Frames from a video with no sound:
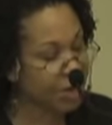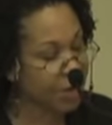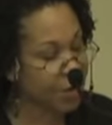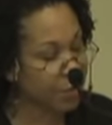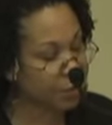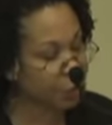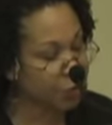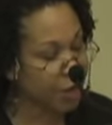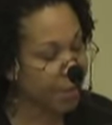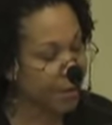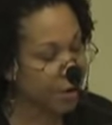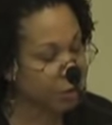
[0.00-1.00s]
theory, which
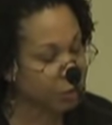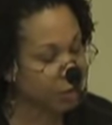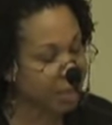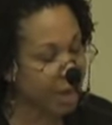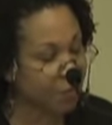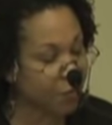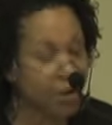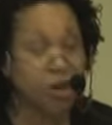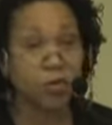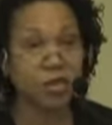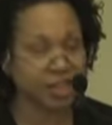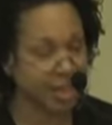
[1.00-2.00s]
reappears with some
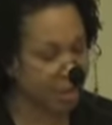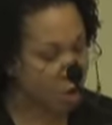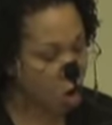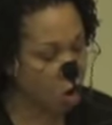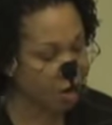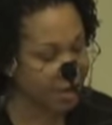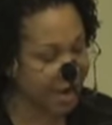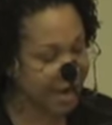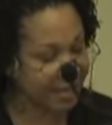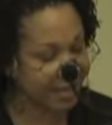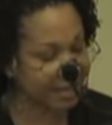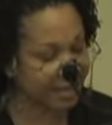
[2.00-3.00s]
frequency in the early
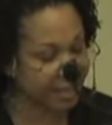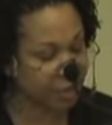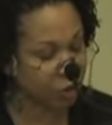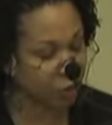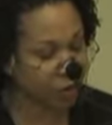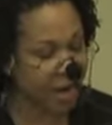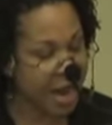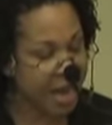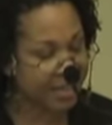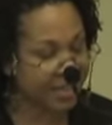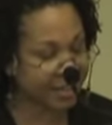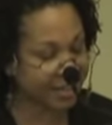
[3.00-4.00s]
19th century,
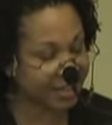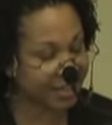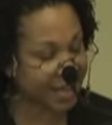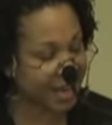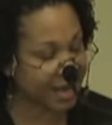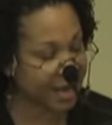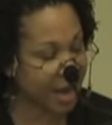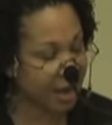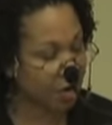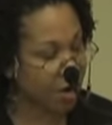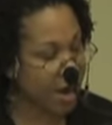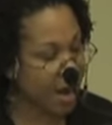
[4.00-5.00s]
is that the skin
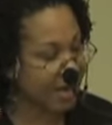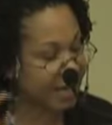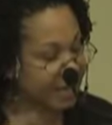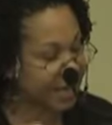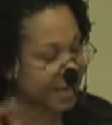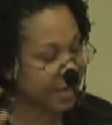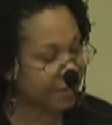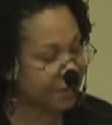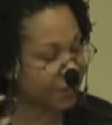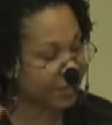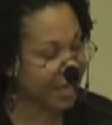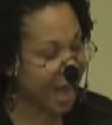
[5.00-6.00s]
color and attendant
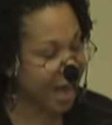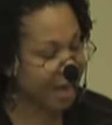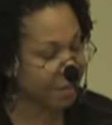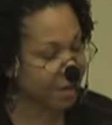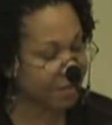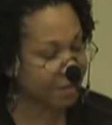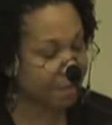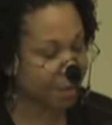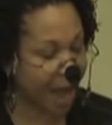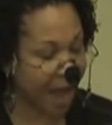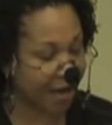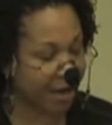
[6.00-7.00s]
physiognomy of the
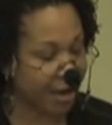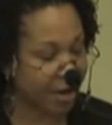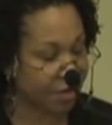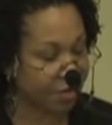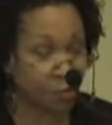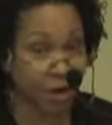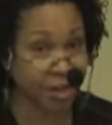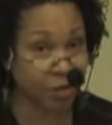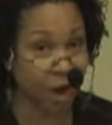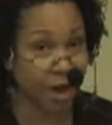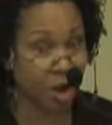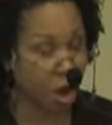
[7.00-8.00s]
black, here's the
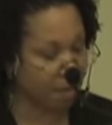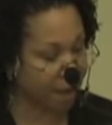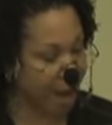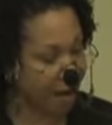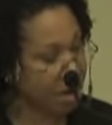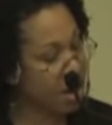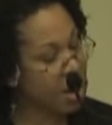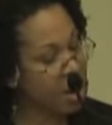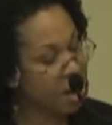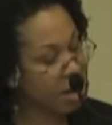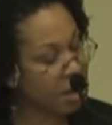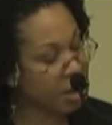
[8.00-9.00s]
reason why y'all black,
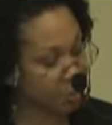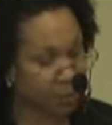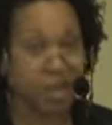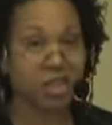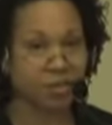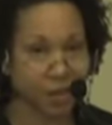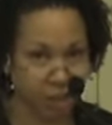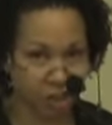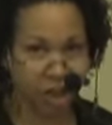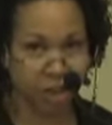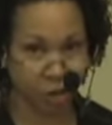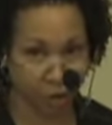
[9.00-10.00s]
is because of
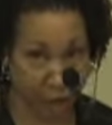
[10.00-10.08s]
congenital